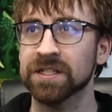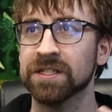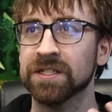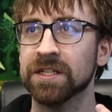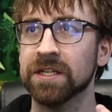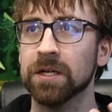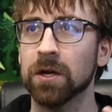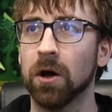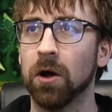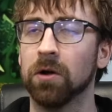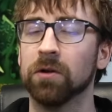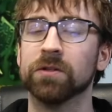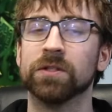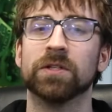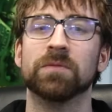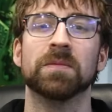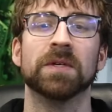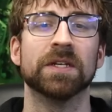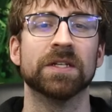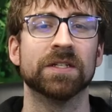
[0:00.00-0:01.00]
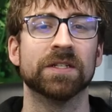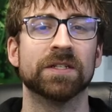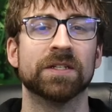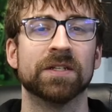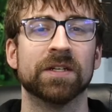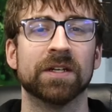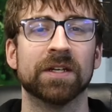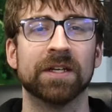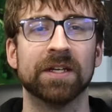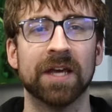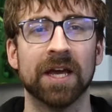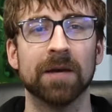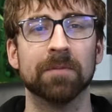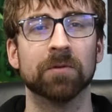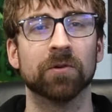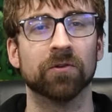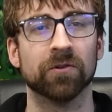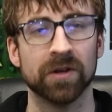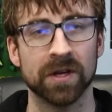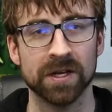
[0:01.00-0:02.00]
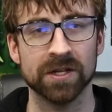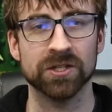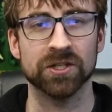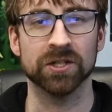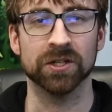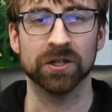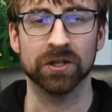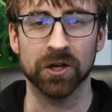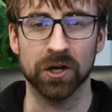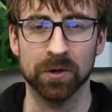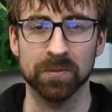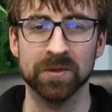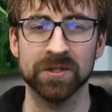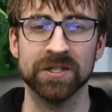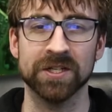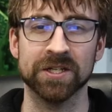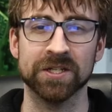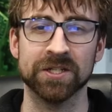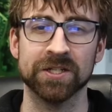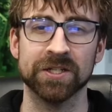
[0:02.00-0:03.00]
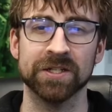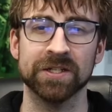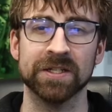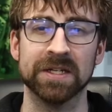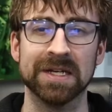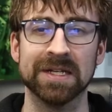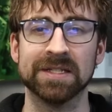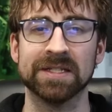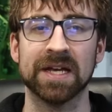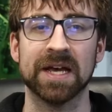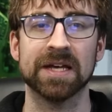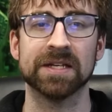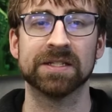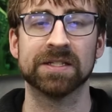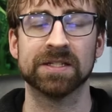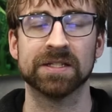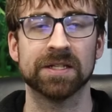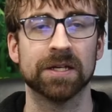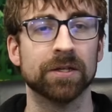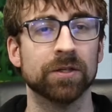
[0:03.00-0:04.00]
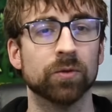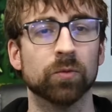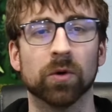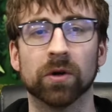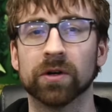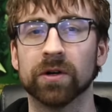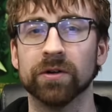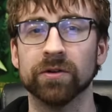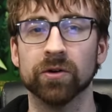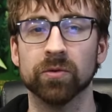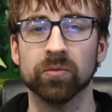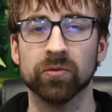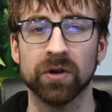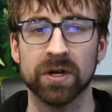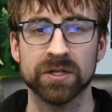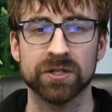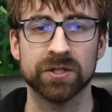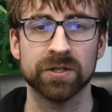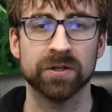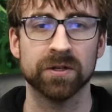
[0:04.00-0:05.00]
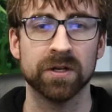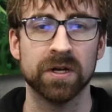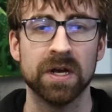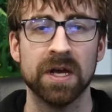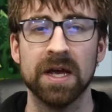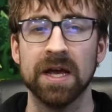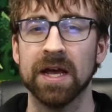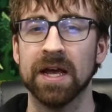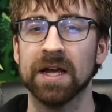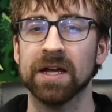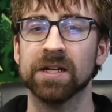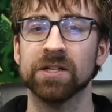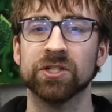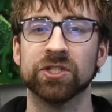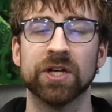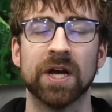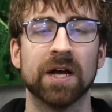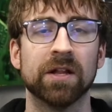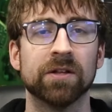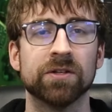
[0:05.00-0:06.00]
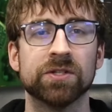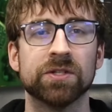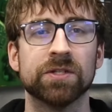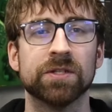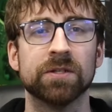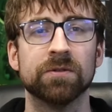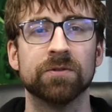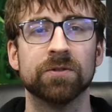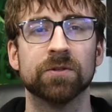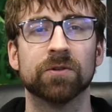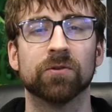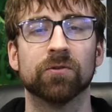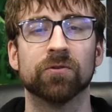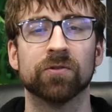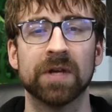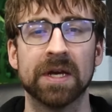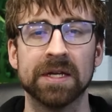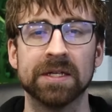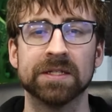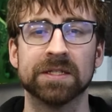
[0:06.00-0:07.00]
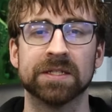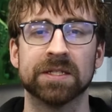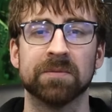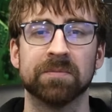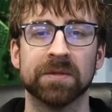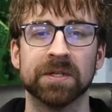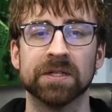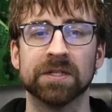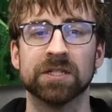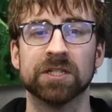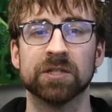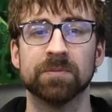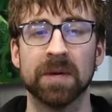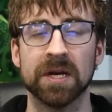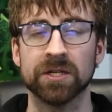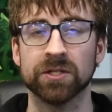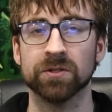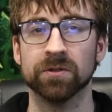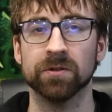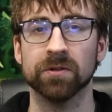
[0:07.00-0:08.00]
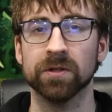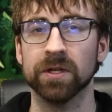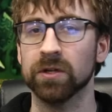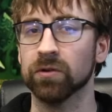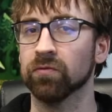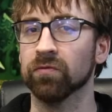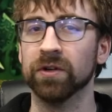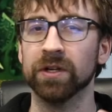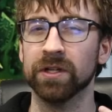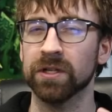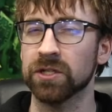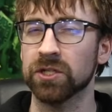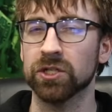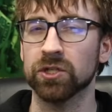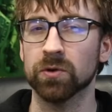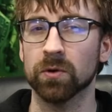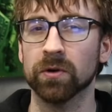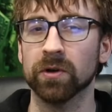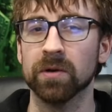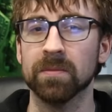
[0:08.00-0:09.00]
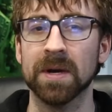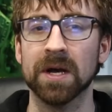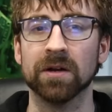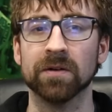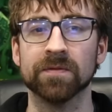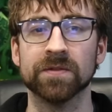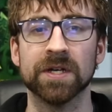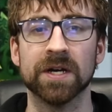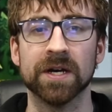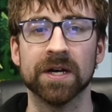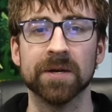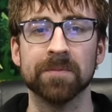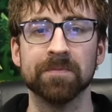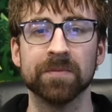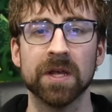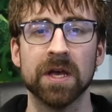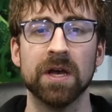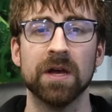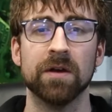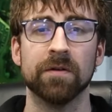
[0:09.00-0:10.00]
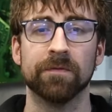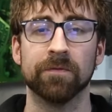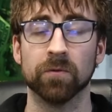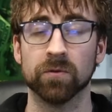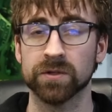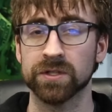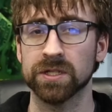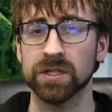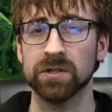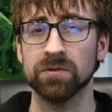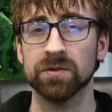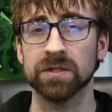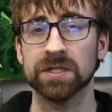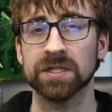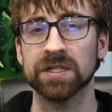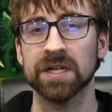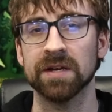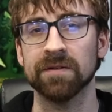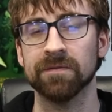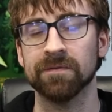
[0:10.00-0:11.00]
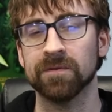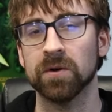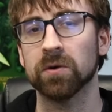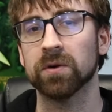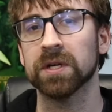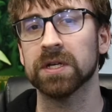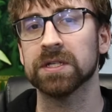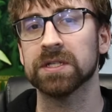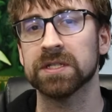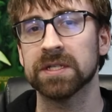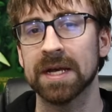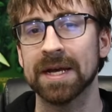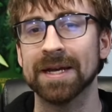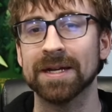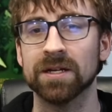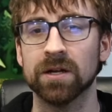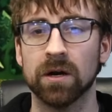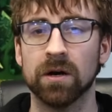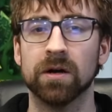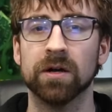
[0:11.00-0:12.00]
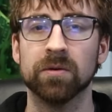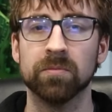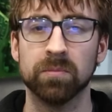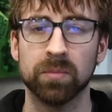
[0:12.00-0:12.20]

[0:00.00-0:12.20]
is the ultimate game creation competition. It tests how you work under pressure and challenges you to create something special in a really short amount of time, forcing you to stay focused and on